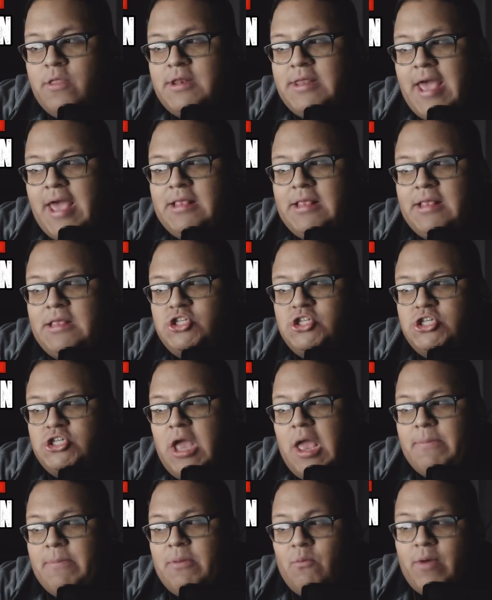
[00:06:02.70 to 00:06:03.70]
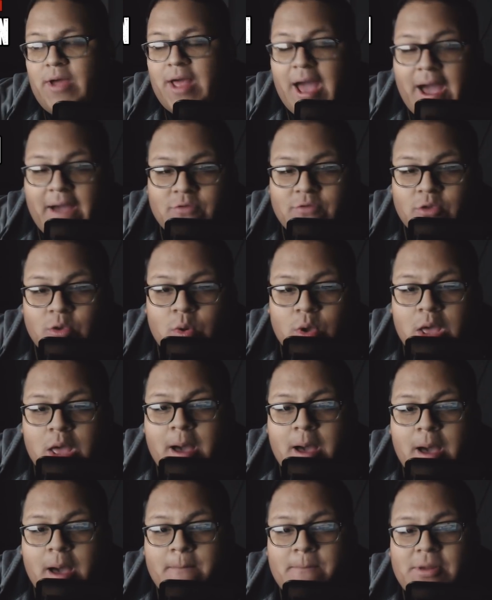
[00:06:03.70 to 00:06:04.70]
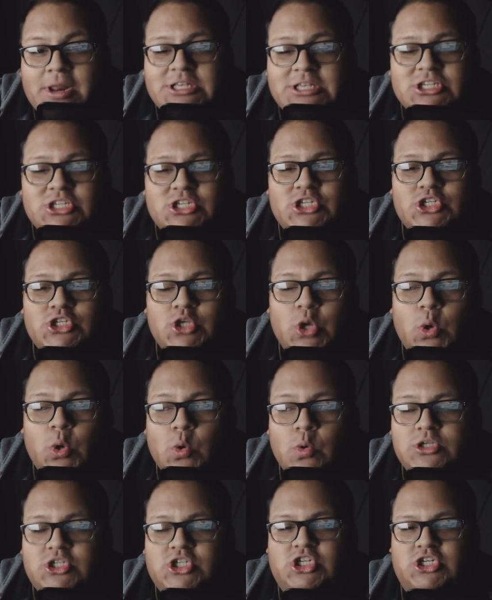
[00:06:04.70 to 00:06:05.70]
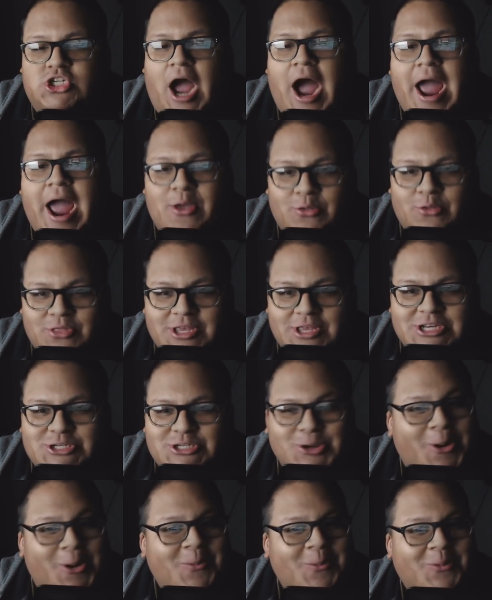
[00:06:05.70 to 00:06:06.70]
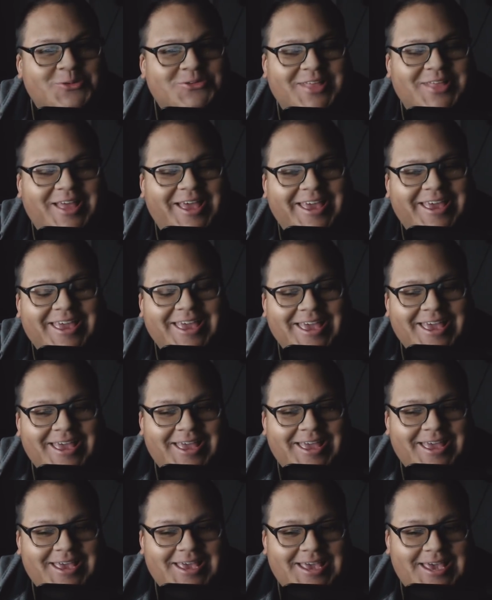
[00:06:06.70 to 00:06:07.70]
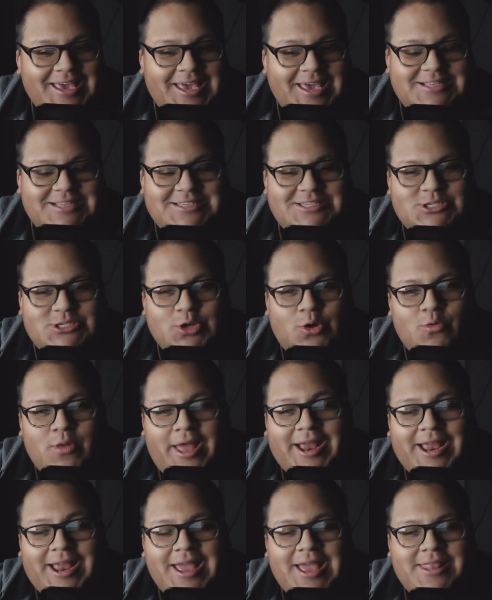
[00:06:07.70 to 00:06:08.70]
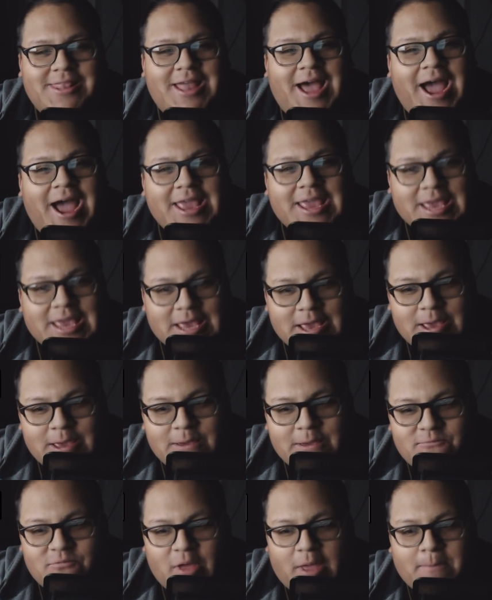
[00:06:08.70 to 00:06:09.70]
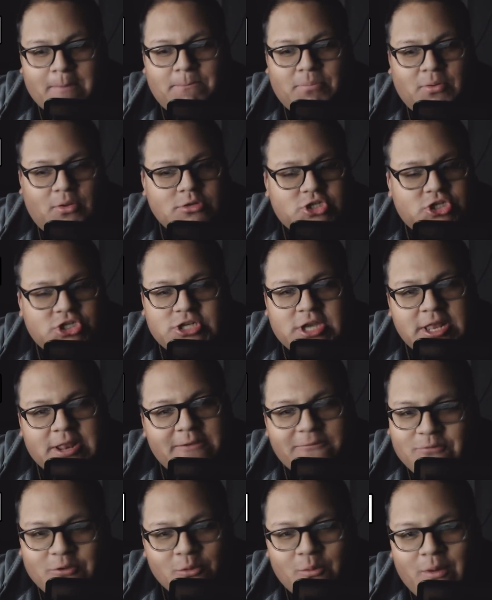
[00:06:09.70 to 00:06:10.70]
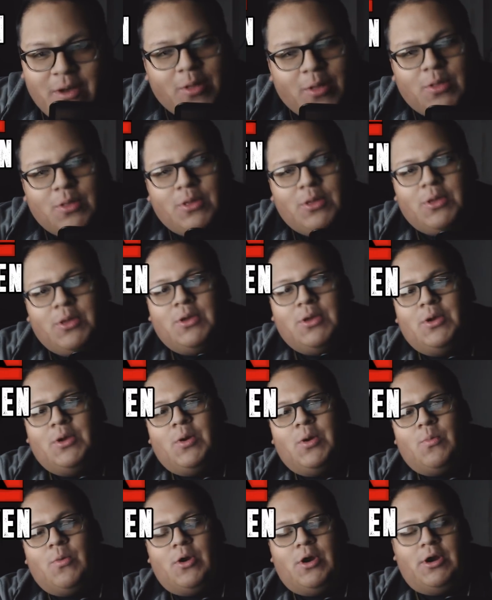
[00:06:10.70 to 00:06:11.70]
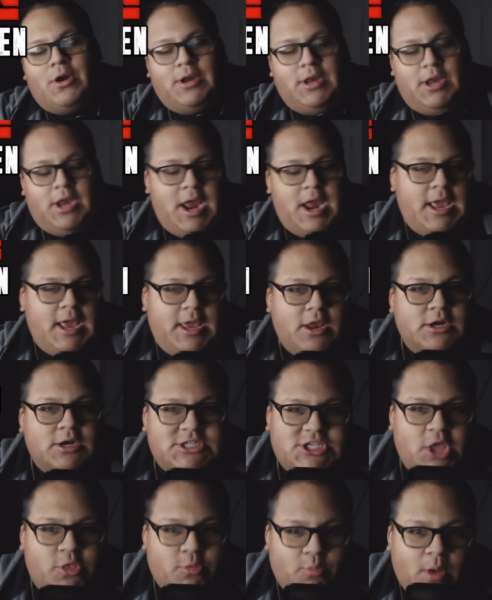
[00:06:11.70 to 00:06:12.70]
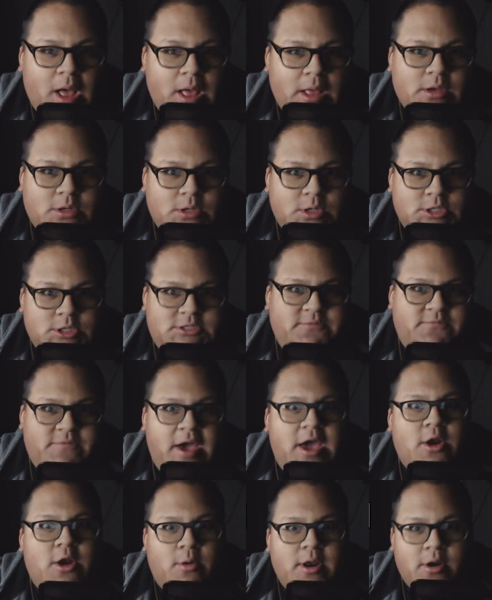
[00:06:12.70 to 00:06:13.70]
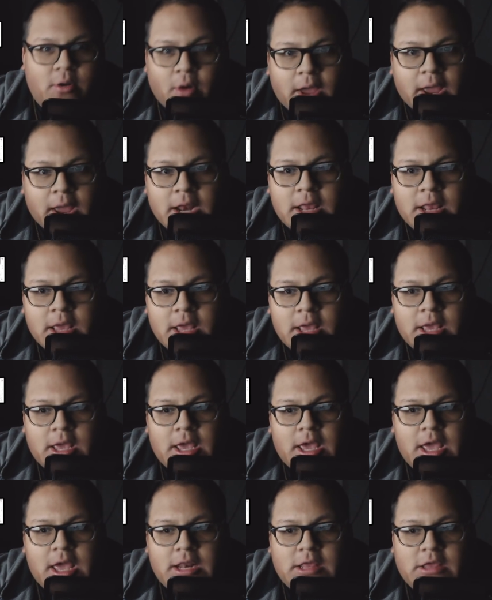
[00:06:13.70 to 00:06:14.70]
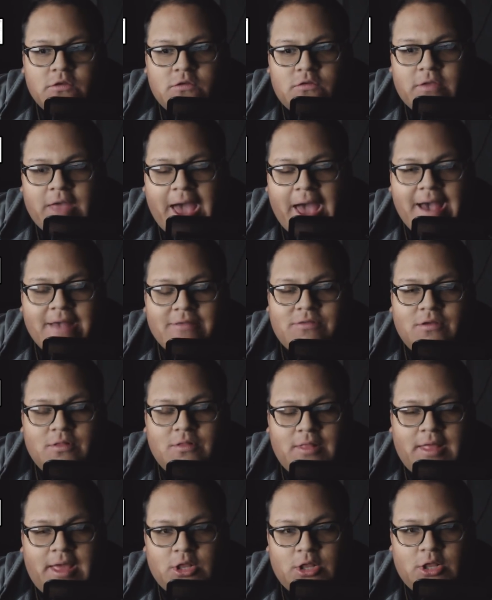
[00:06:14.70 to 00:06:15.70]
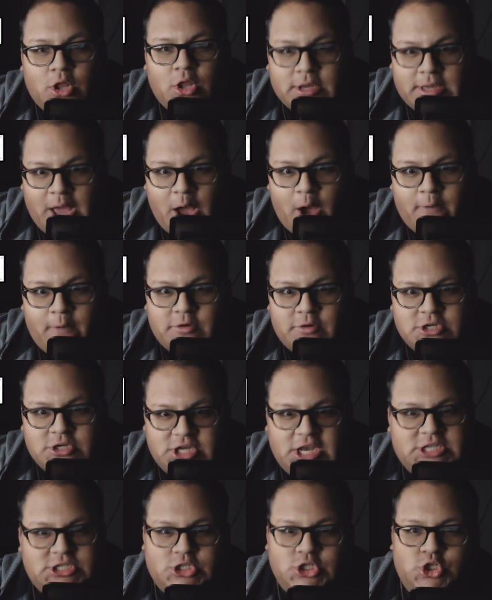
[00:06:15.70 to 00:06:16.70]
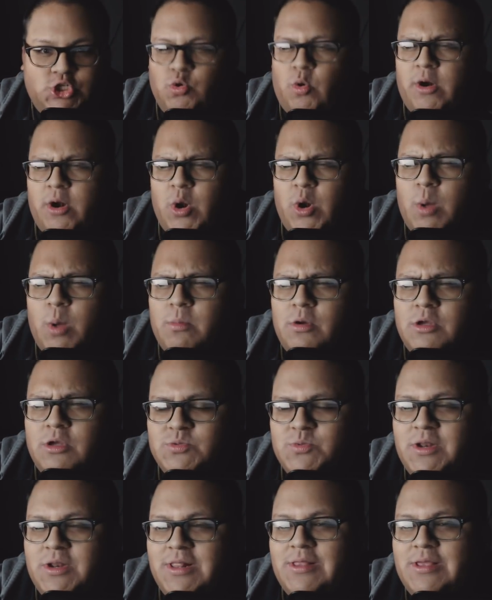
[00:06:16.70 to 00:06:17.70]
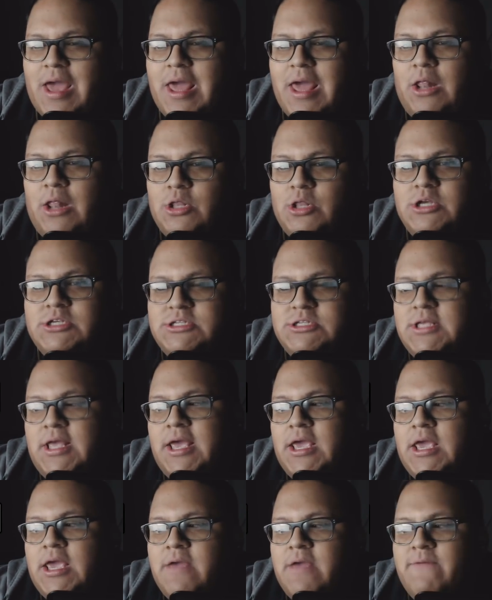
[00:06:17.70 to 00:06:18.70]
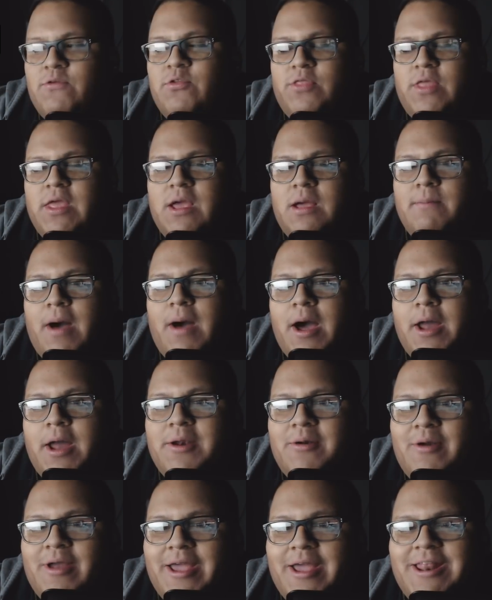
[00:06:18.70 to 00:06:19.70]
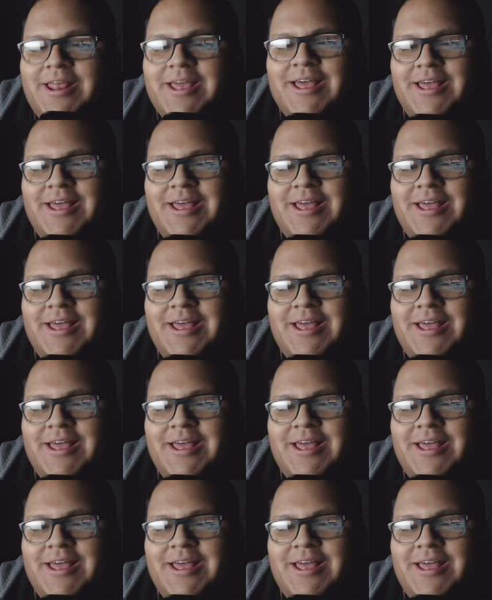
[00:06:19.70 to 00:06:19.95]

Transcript: tag team champion, what have you. But it's just so childish, almost. Like, it's so, like, naive, like, bullshit, if you will. Where, yeah, here's Seth Rollins, who's the veteran, right? And he has to, like, look out for Jason Jordan, almost. What it kind of looks like, if you think about it, right?